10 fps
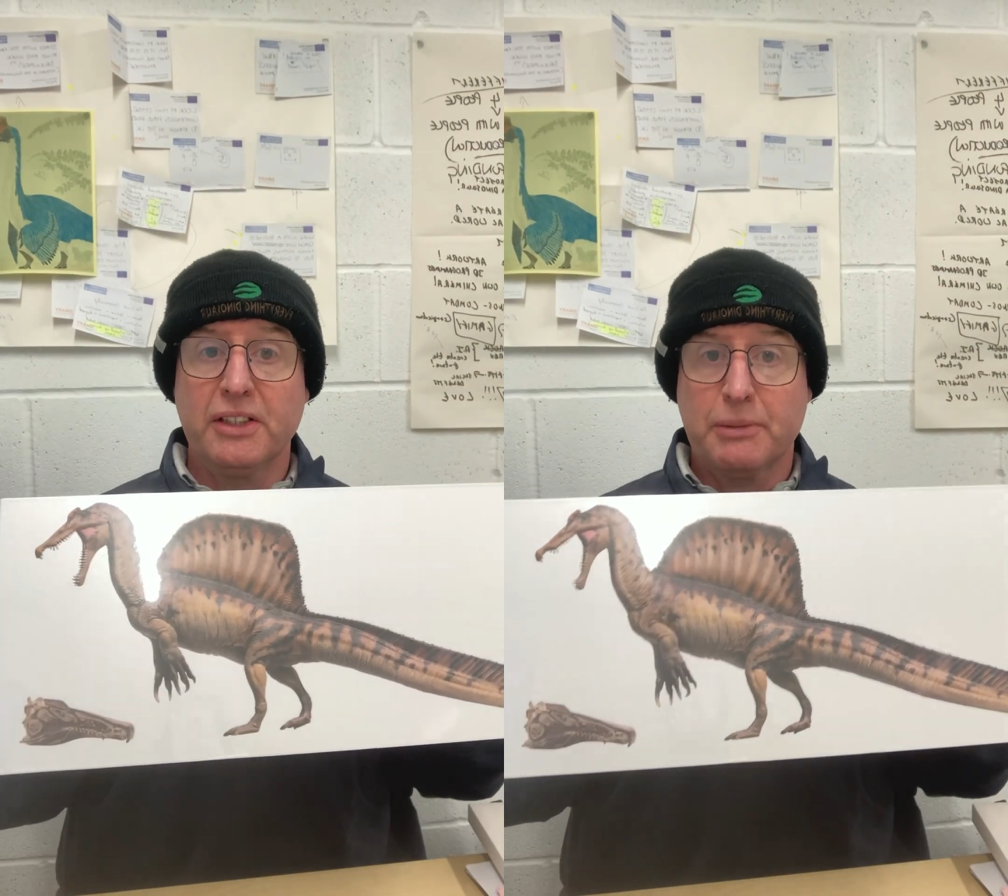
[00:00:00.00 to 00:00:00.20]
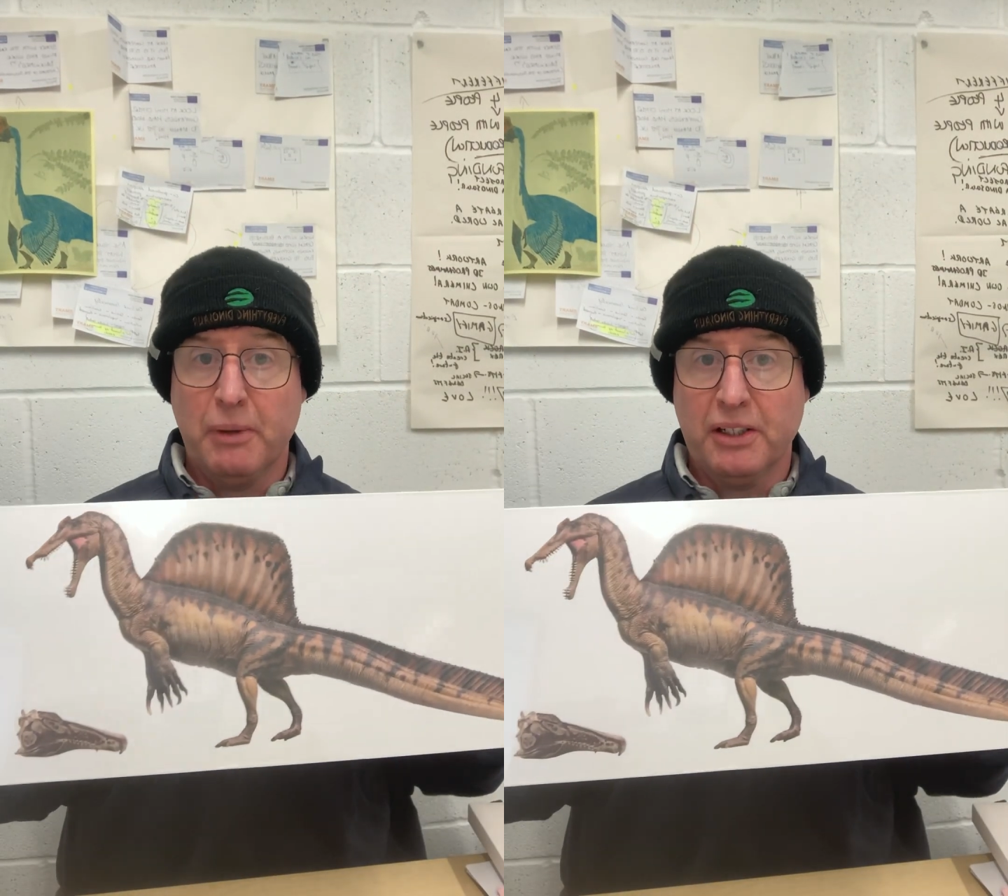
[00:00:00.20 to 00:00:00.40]

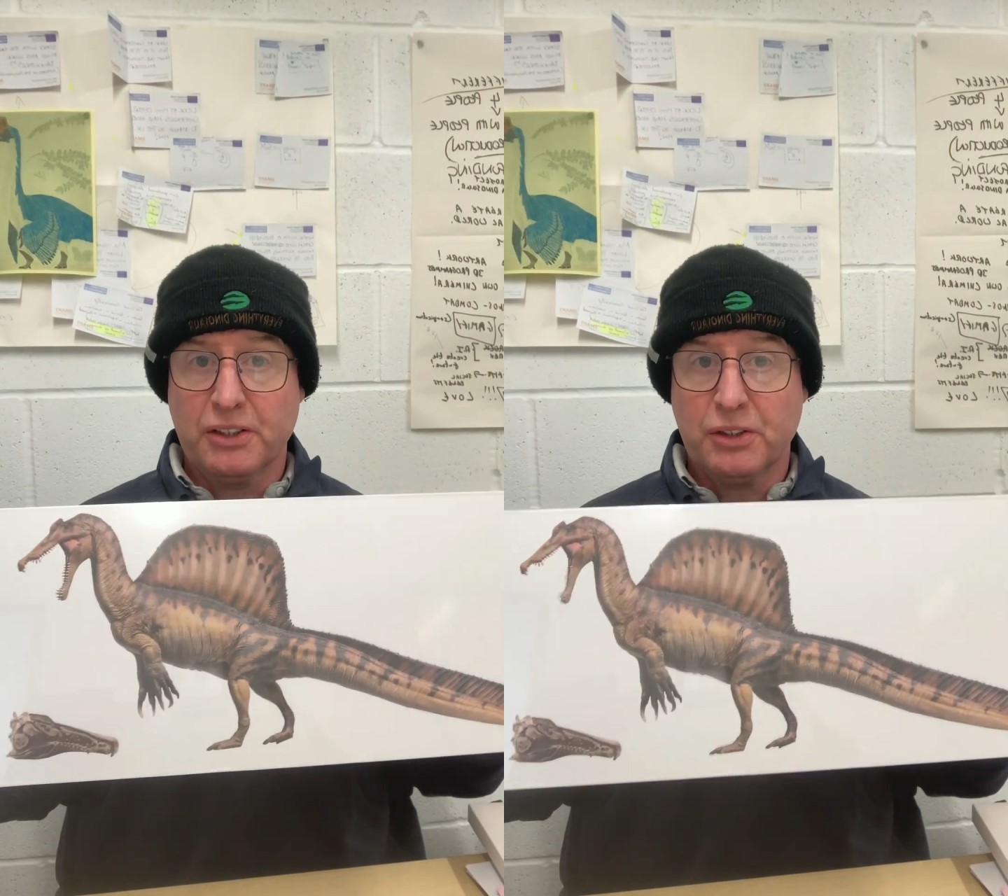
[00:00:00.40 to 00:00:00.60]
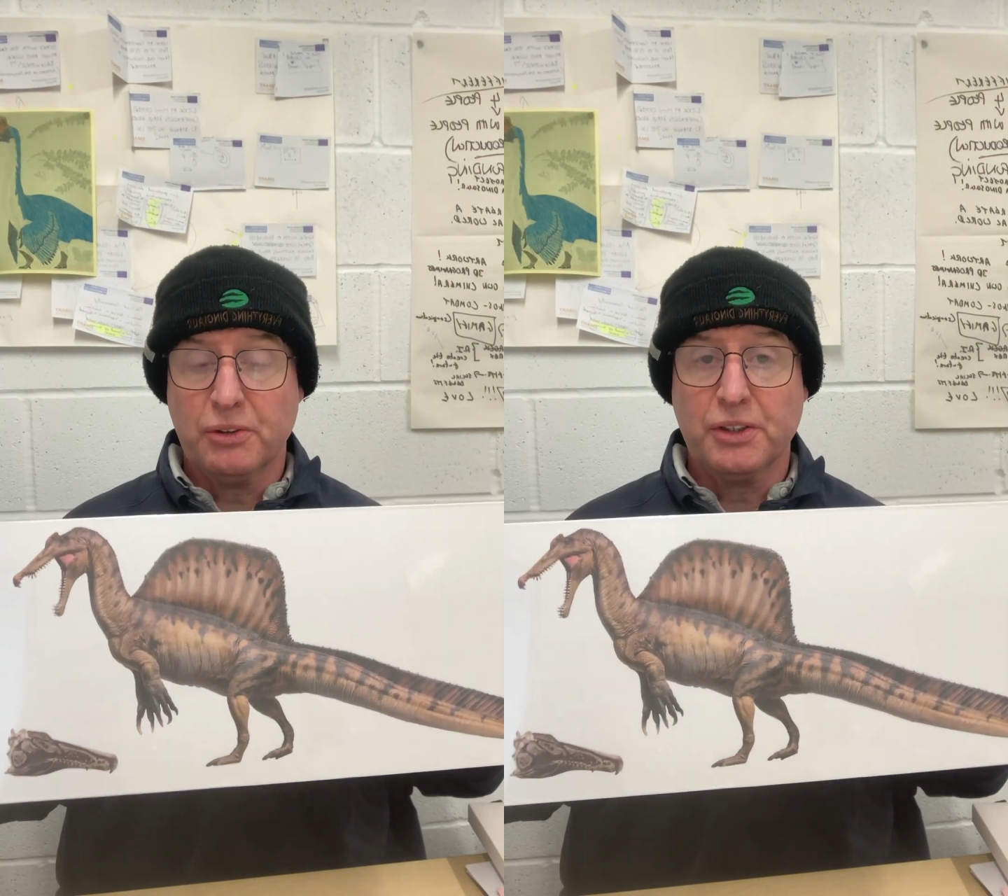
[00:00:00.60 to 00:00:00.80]

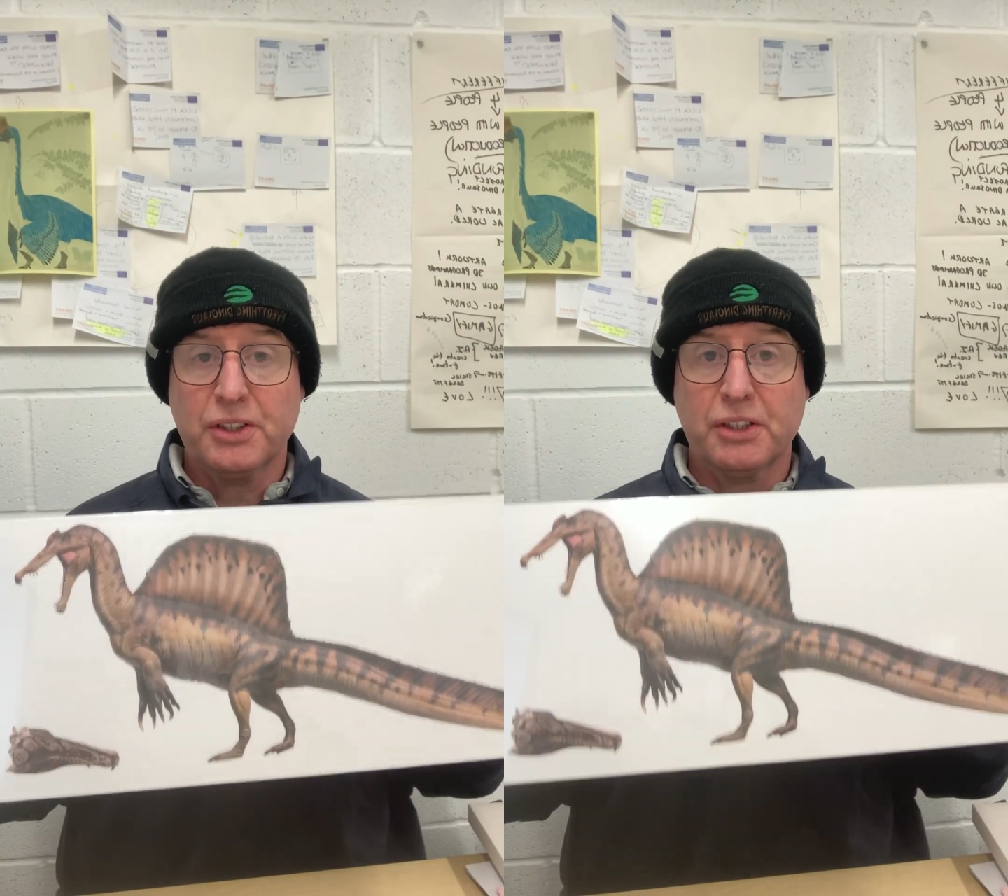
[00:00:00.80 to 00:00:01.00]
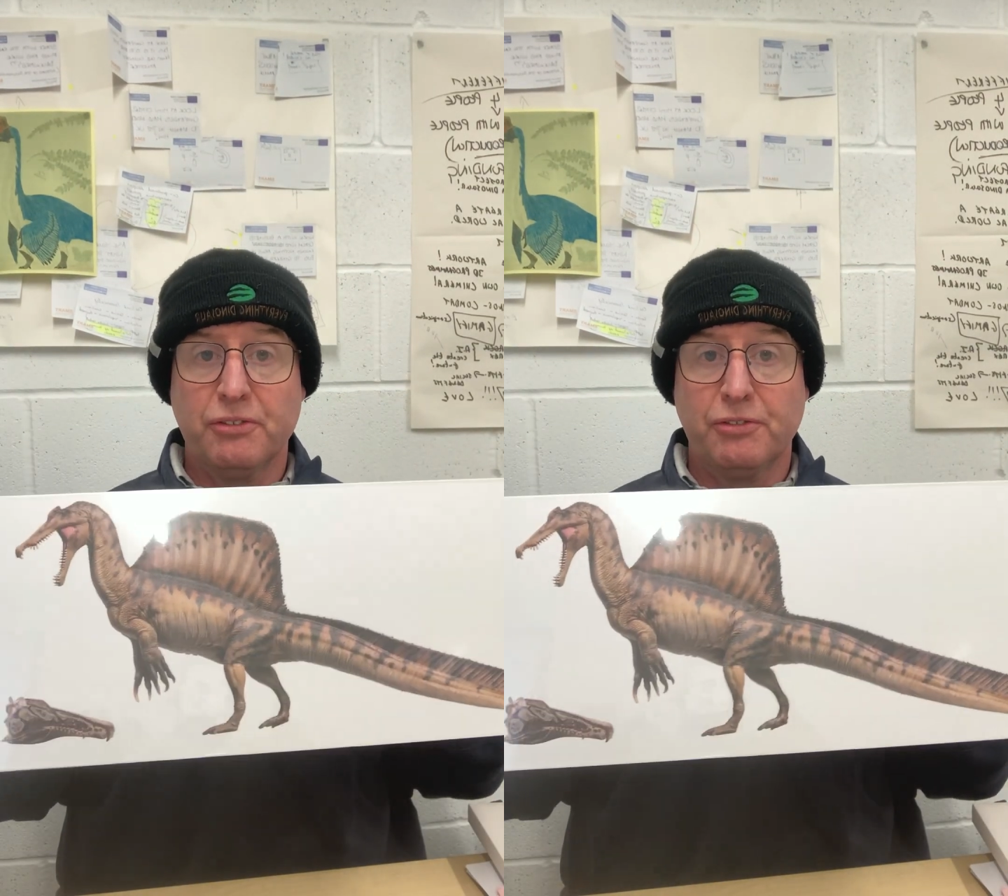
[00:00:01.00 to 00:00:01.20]

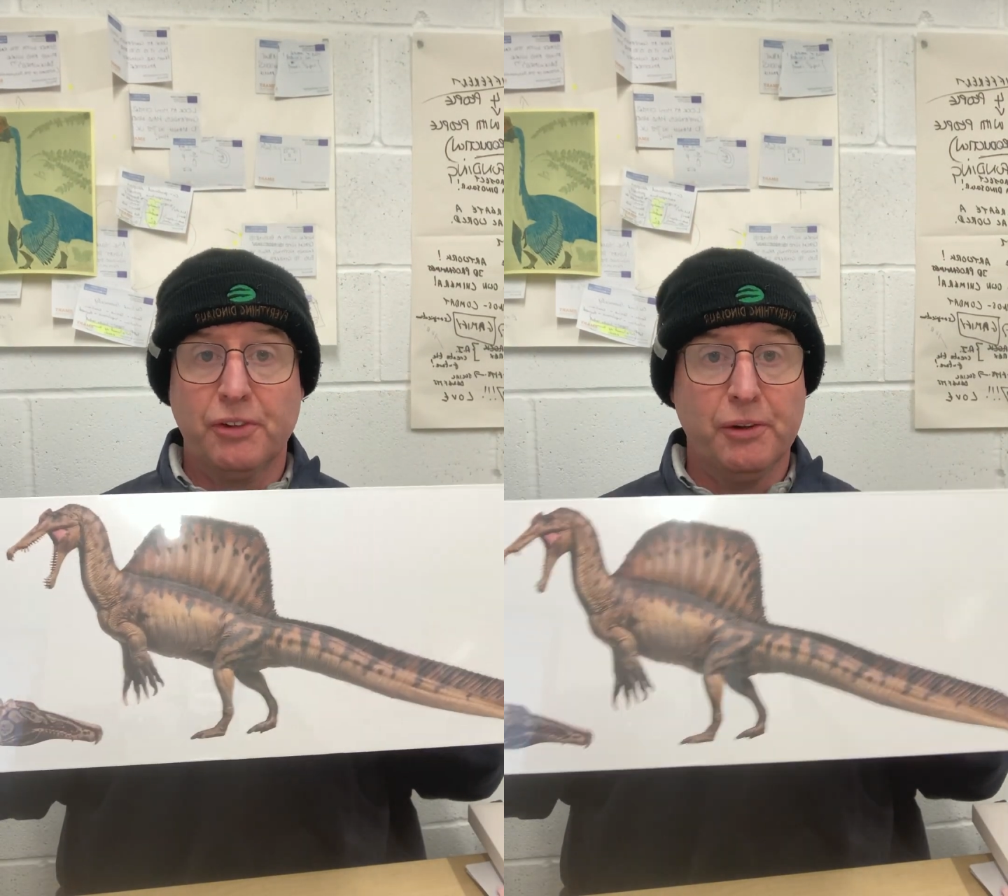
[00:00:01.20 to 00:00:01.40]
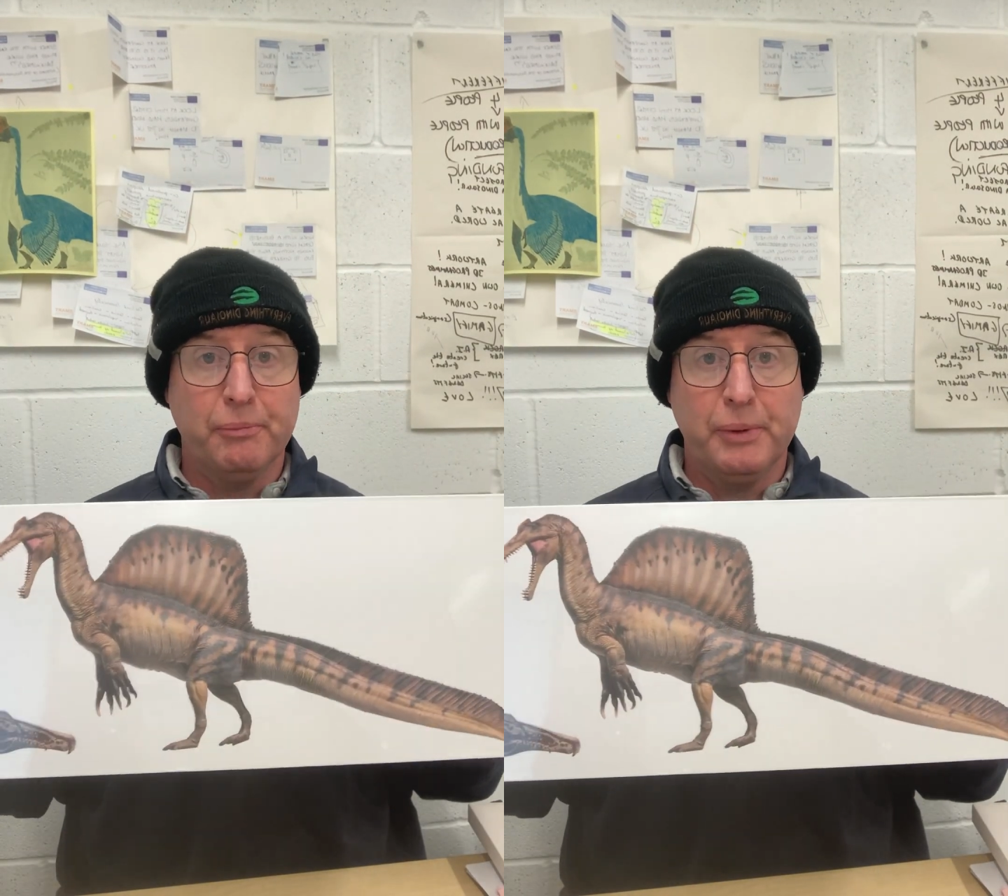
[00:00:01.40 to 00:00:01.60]
Spinosaurus from